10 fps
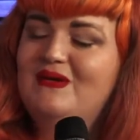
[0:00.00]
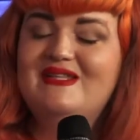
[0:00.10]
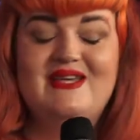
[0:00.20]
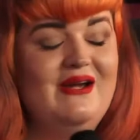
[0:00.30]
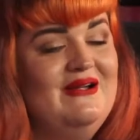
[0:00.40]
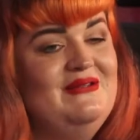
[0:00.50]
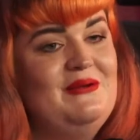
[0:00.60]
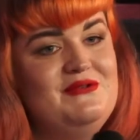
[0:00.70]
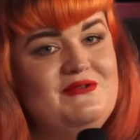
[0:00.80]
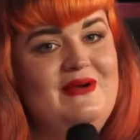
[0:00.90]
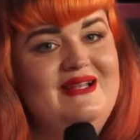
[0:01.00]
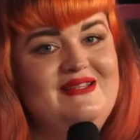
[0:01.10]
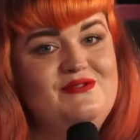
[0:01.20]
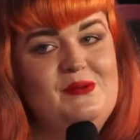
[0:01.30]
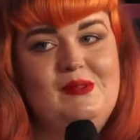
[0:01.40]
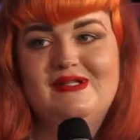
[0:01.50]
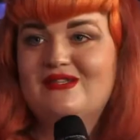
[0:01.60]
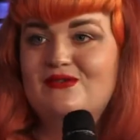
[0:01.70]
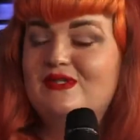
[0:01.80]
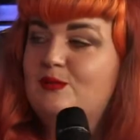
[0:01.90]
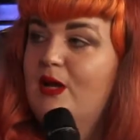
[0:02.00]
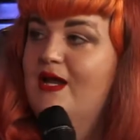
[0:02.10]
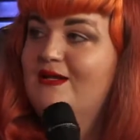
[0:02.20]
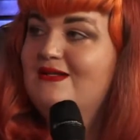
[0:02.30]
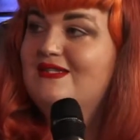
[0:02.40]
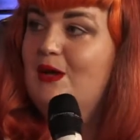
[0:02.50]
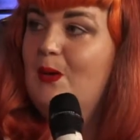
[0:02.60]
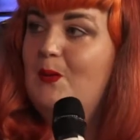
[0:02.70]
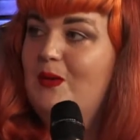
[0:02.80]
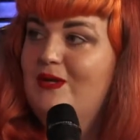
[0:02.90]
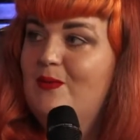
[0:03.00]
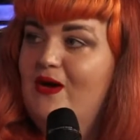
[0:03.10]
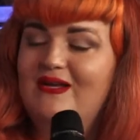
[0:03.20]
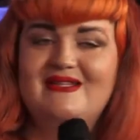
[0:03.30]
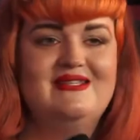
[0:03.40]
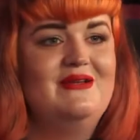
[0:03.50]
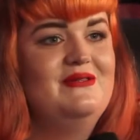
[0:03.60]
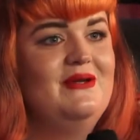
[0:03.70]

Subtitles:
It's hard though to find drummers that just playing in so many bands. Like, they're